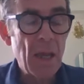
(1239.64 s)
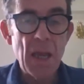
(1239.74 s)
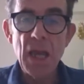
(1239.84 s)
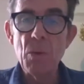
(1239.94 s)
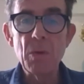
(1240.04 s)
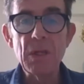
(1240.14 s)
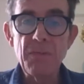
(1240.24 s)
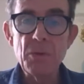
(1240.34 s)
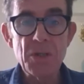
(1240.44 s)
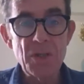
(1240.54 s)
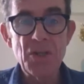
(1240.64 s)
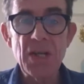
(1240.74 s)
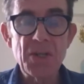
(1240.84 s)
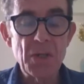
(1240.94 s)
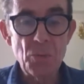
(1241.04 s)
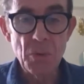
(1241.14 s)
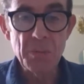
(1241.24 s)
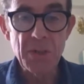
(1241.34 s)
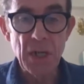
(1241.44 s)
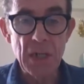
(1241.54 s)
it will give you a suggested
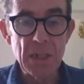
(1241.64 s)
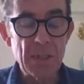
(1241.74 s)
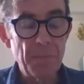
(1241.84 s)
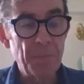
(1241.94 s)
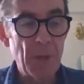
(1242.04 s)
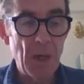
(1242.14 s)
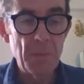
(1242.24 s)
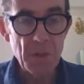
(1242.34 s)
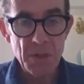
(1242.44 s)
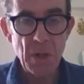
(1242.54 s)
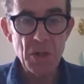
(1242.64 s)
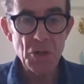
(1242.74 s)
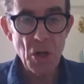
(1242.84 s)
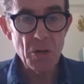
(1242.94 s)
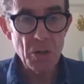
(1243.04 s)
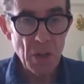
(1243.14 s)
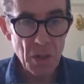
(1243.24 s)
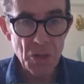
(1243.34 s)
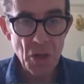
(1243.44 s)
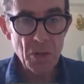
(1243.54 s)
room size. So I'll show you
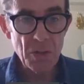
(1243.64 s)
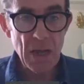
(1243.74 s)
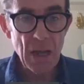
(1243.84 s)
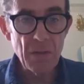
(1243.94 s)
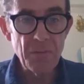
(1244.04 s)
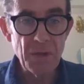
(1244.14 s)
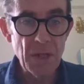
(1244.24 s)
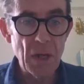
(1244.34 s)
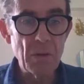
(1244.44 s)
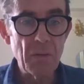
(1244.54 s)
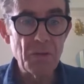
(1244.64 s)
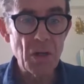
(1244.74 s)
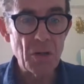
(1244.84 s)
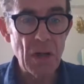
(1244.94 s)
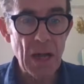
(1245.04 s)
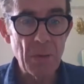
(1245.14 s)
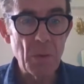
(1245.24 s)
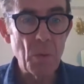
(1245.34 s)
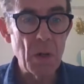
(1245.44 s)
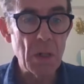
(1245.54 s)
now the video. I'll show you how
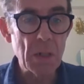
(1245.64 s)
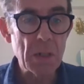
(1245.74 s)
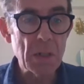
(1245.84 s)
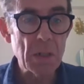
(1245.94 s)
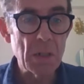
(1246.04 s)
it works.